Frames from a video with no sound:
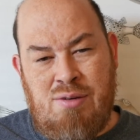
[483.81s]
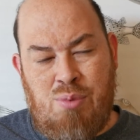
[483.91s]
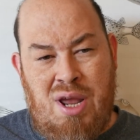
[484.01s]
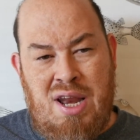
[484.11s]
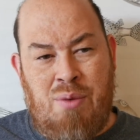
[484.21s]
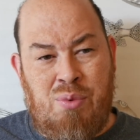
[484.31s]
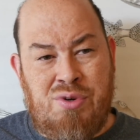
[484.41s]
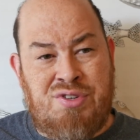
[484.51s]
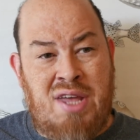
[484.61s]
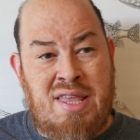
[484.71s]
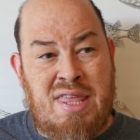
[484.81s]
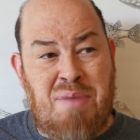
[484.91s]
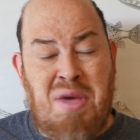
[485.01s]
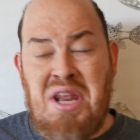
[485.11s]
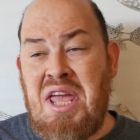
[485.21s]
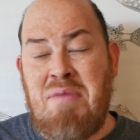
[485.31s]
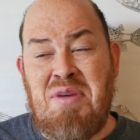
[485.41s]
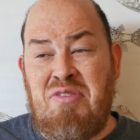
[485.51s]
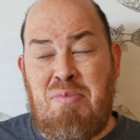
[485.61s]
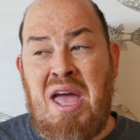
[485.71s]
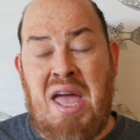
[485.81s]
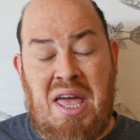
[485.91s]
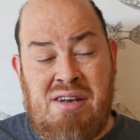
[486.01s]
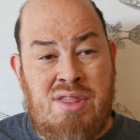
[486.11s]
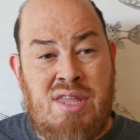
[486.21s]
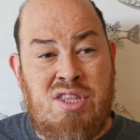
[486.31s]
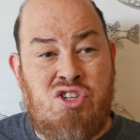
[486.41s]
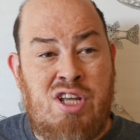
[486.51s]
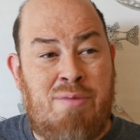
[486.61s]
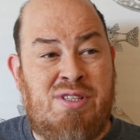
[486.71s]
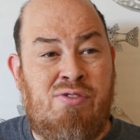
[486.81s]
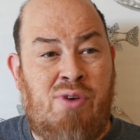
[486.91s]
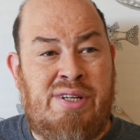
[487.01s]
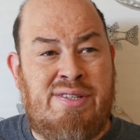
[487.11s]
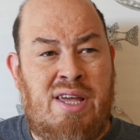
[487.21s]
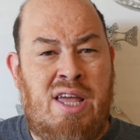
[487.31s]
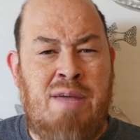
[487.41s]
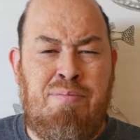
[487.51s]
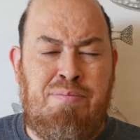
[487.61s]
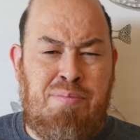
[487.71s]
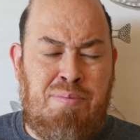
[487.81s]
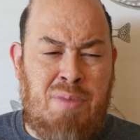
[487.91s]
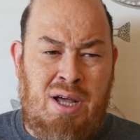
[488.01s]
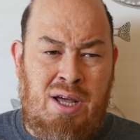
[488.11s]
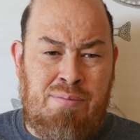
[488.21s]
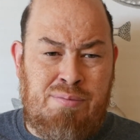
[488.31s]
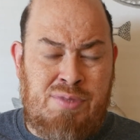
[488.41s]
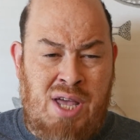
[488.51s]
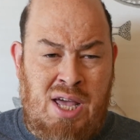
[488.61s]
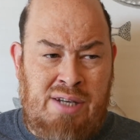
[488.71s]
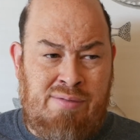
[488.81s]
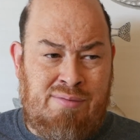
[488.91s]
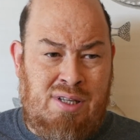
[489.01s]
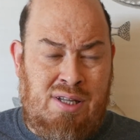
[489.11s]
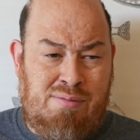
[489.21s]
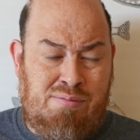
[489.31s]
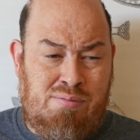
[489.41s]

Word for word: right, and we're saying that metagaming is bad, then the GM has every right to say, "Hey, um, Todd, uh,